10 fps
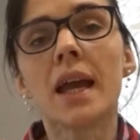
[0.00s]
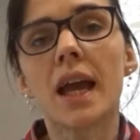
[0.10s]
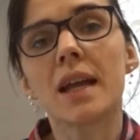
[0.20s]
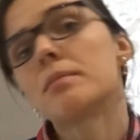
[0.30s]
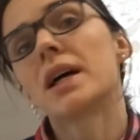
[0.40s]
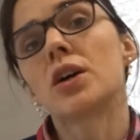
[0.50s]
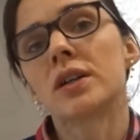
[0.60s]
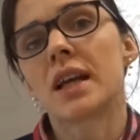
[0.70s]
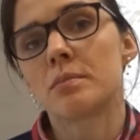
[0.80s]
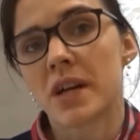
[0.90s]
In my
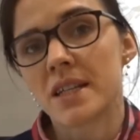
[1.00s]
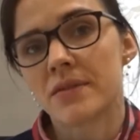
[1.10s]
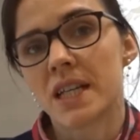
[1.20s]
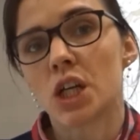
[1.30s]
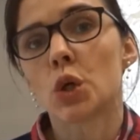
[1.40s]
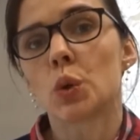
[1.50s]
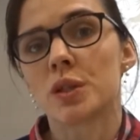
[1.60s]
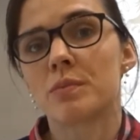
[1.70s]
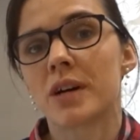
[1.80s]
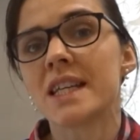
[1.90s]
online breastfeeding
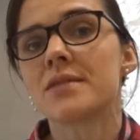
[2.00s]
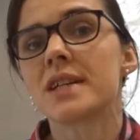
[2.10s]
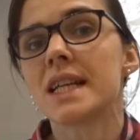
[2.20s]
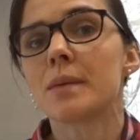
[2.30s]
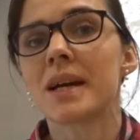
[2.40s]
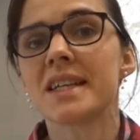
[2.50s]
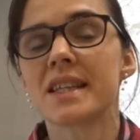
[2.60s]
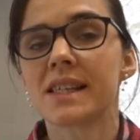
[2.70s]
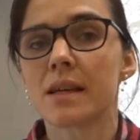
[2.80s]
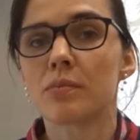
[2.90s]
course, Breastfeeding
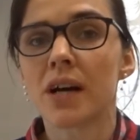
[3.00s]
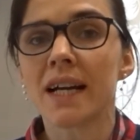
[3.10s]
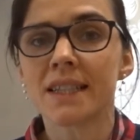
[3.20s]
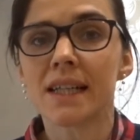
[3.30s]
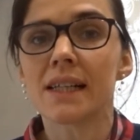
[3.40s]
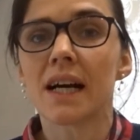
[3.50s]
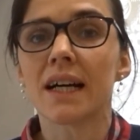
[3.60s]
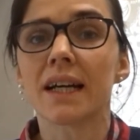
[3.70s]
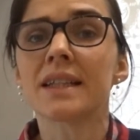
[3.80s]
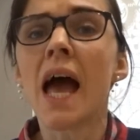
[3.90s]
Basics, a Practical
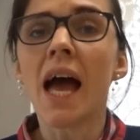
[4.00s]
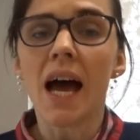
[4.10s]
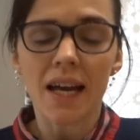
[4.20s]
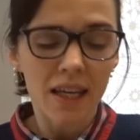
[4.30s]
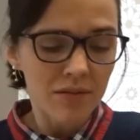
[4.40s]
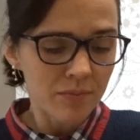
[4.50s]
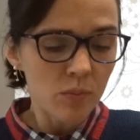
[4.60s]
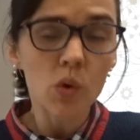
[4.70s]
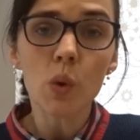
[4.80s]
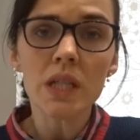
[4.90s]
Guide, I give
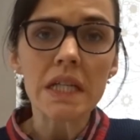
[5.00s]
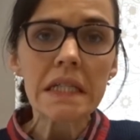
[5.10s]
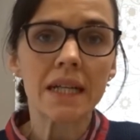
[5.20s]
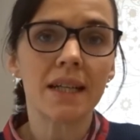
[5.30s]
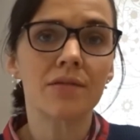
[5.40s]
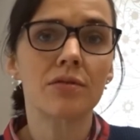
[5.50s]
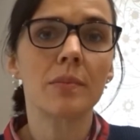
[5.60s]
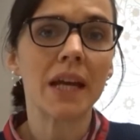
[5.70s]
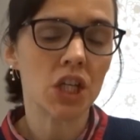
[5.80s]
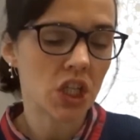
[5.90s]
more detailed
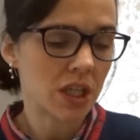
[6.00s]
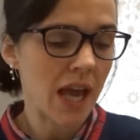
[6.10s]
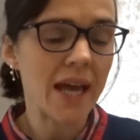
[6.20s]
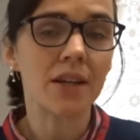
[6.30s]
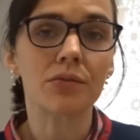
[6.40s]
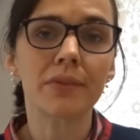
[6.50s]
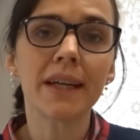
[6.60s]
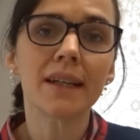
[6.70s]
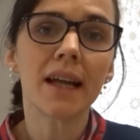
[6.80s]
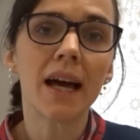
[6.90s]
information and a
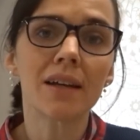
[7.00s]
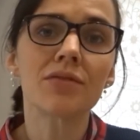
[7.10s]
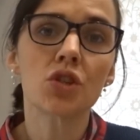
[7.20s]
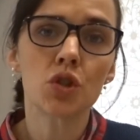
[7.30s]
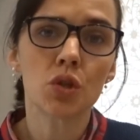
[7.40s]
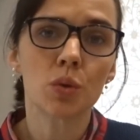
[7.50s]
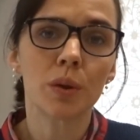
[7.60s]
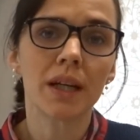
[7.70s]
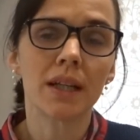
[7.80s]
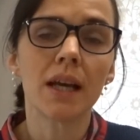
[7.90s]
real-life
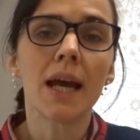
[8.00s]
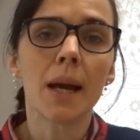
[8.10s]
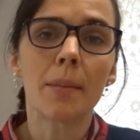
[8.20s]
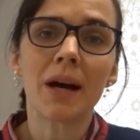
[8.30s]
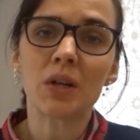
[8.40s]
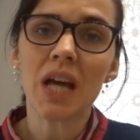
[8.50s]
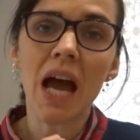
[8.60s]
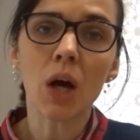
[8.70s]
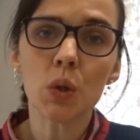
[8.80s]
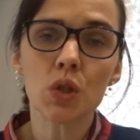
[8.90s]
tutorial about
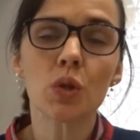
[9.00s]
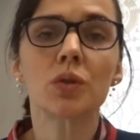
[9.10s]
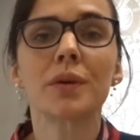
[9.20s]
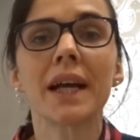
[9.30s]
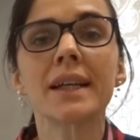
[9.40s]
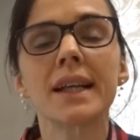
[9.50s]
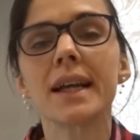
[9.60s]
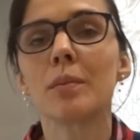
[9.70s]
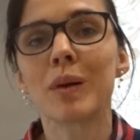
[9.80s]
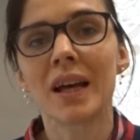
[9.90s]
how to
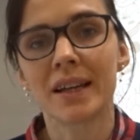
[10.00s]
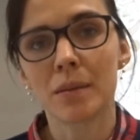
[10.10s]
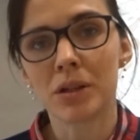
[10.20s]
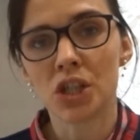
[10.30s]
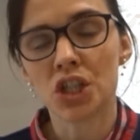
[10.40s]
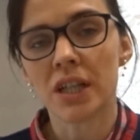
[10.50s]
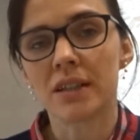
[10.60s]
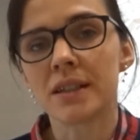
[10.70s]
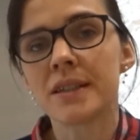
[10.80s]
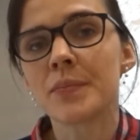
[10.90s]
correctly apply nipple
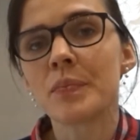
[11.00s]
shields,